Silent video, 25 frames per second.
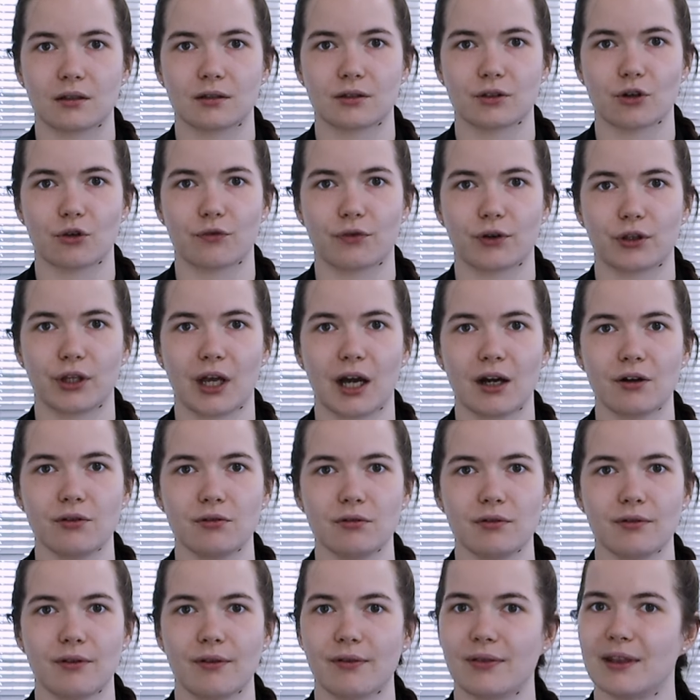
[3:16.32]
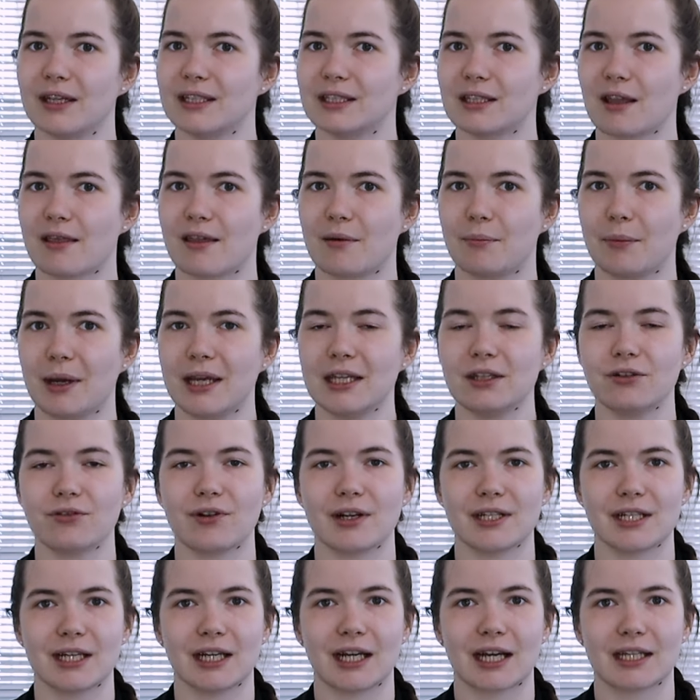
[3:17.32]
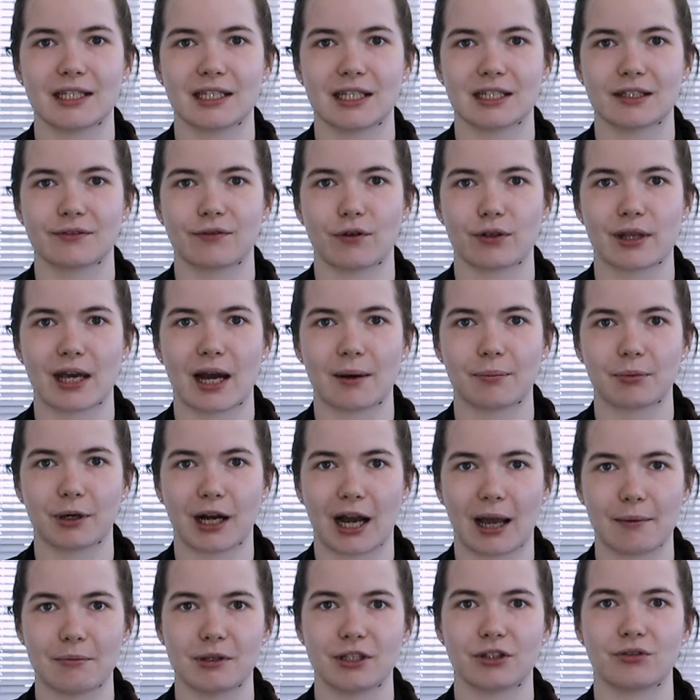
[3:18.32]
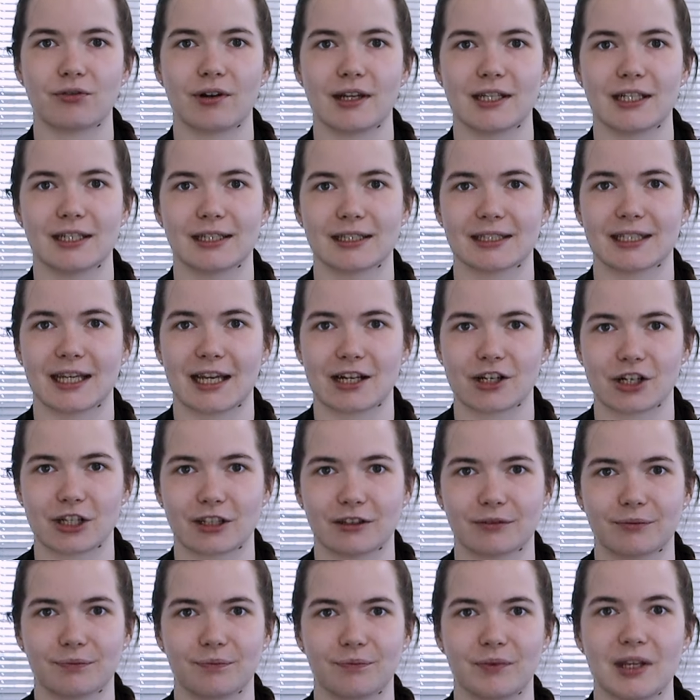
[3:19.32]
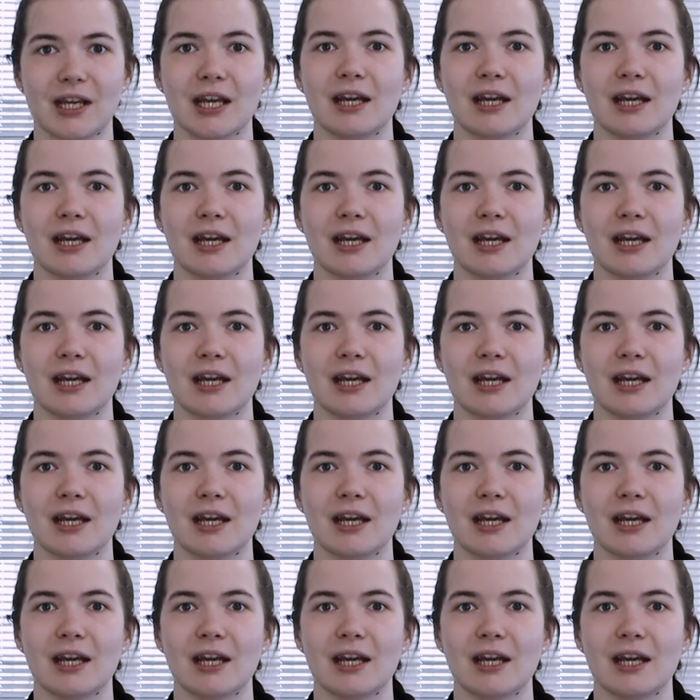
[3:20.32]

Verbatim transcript: So for now, these are the main trading ideas for the upcoming trading session.